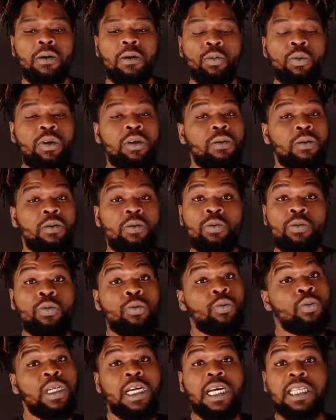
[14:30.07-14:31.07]

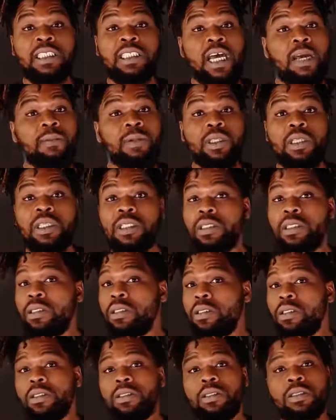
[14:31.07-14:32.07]
We got time to
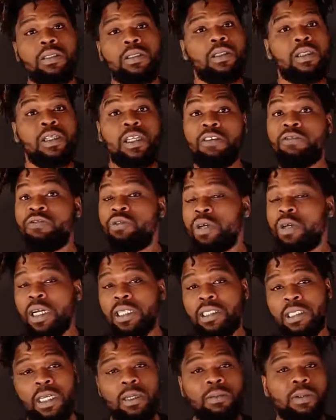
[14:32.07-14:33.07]
listen if you
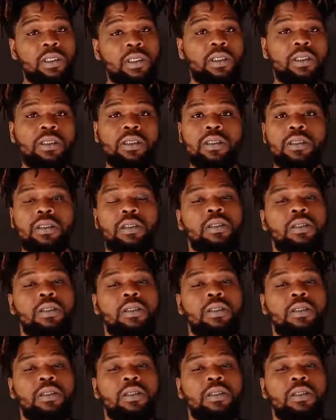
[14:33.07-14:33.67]
got time to hear,